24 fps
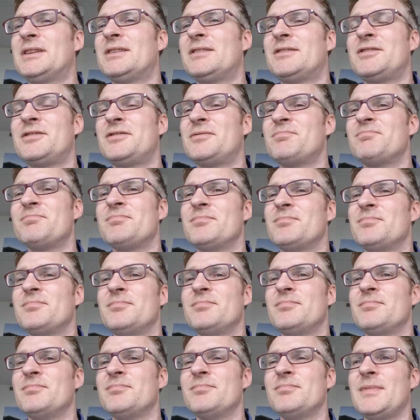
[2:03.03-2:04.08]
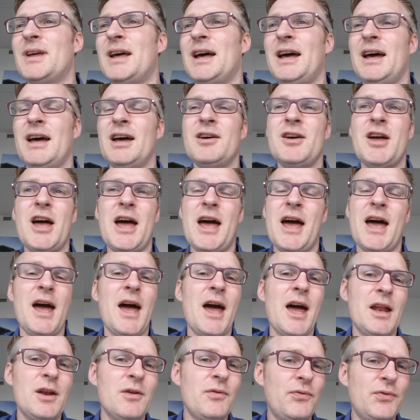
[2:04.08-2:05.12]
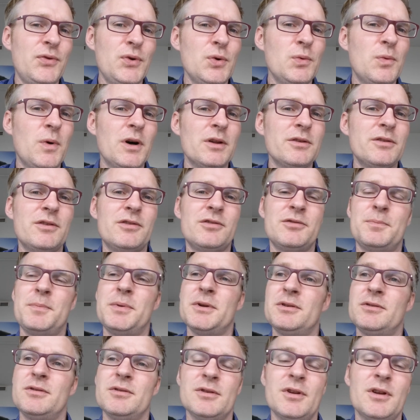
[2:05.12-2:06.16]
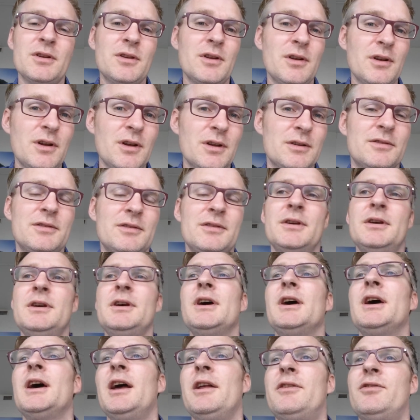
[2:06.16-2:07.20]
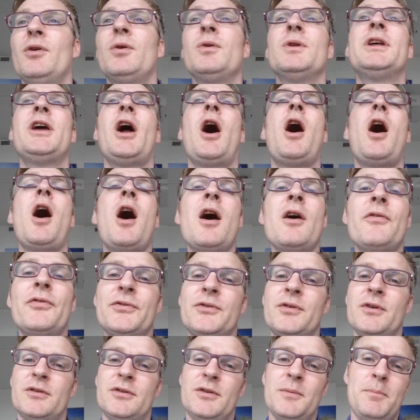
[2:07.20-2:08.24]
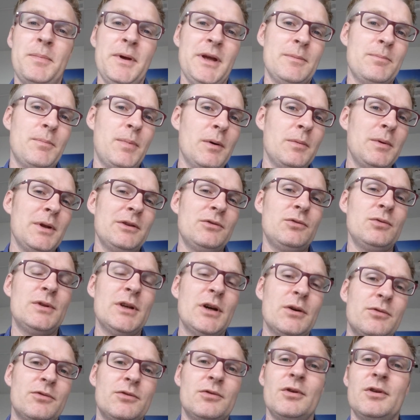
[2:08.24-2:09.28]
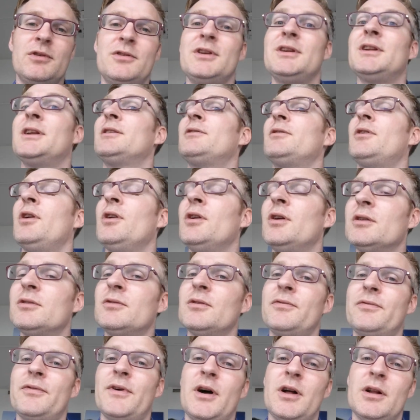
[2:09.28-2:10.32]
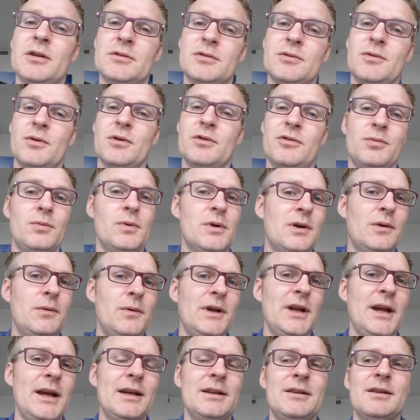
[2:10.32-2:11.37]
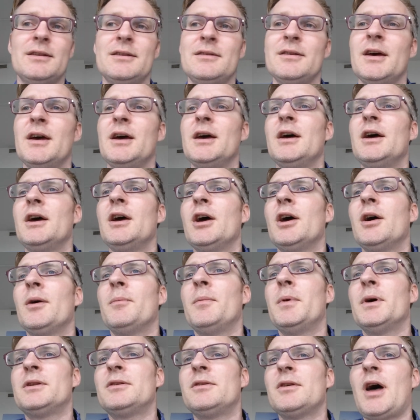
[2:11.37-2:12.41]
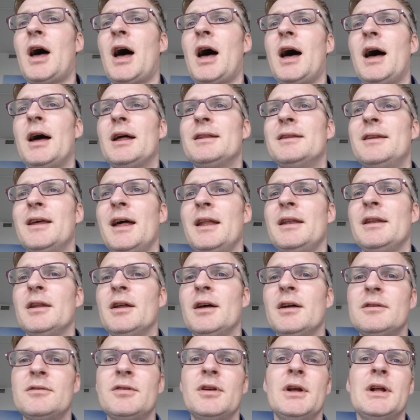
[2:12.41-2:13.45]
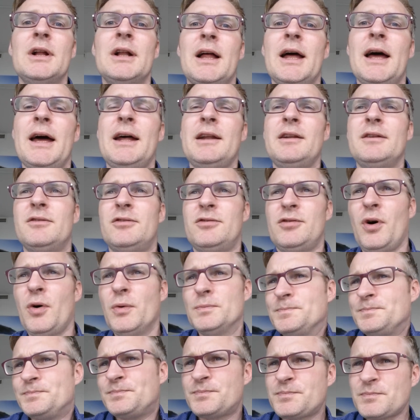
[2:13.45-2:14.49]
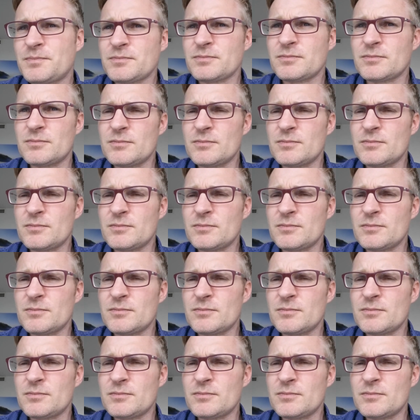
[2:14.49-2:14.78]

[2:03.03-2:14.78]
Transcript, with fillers: but and a few others, but not a lot. It's only after the big bubble in two thousand thirteen that a lot of altcoins were created, but uh, then not. And so